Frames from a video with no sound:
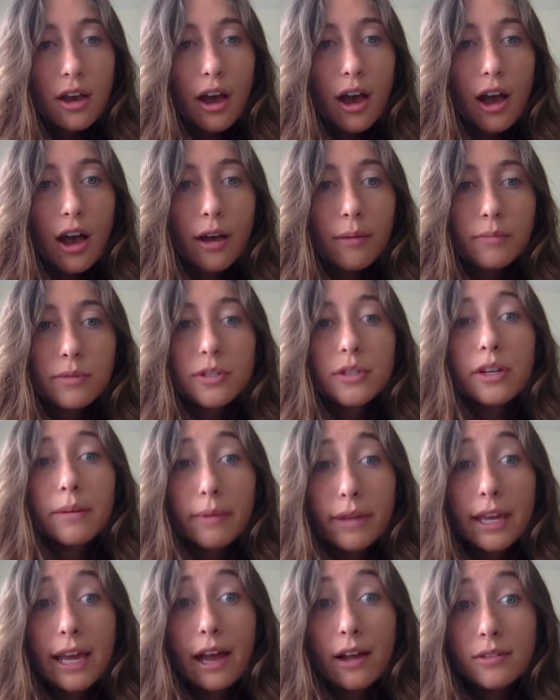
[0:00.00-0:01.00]
to
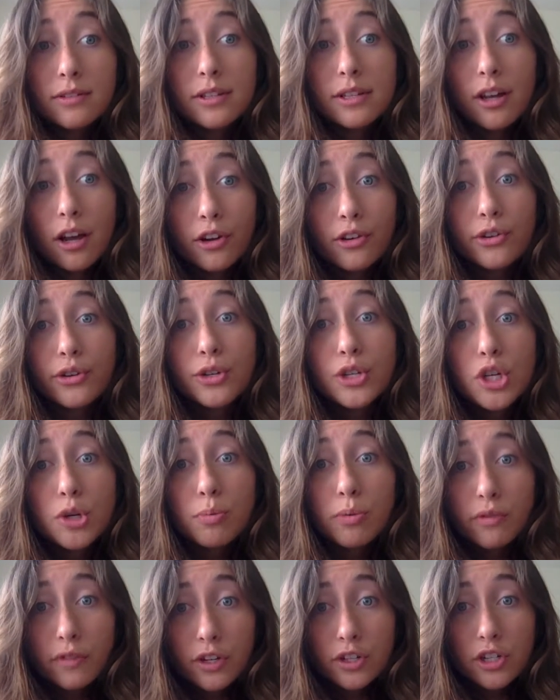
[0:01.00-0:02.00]
be counseling under
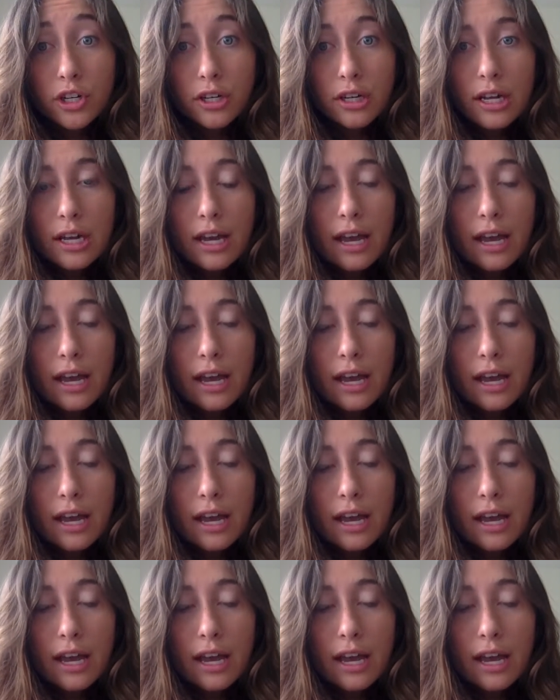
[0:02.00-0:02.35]
supervision,